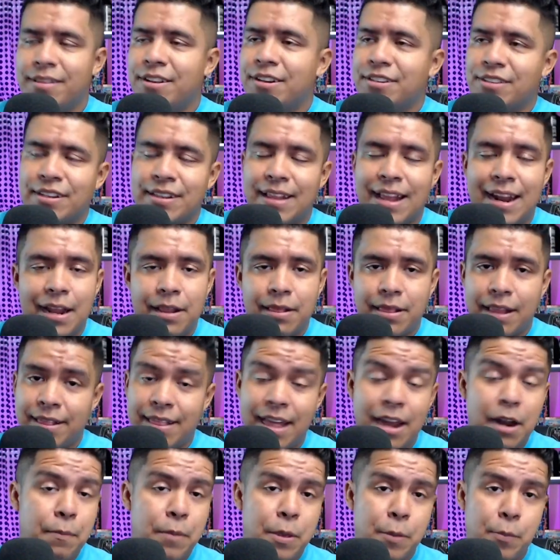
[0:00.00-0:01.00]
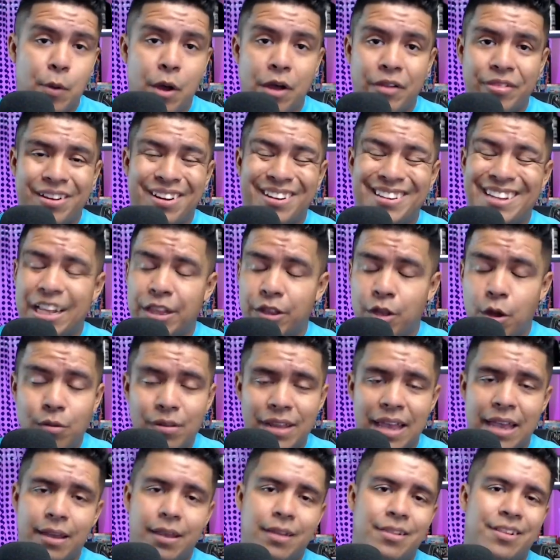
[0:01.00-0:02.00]
There's a lot of people out there that don't
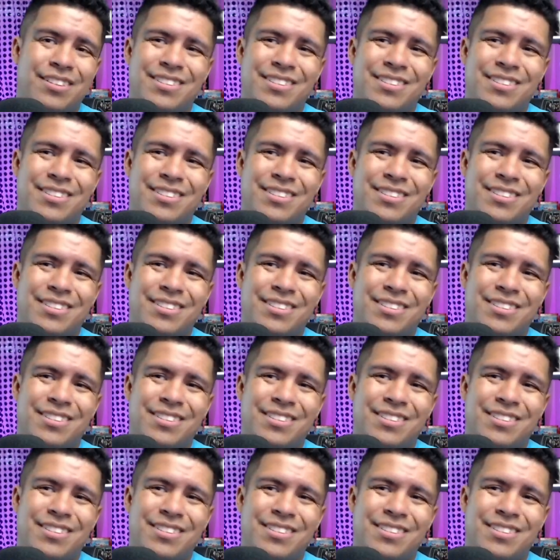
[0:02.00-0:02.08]
like it.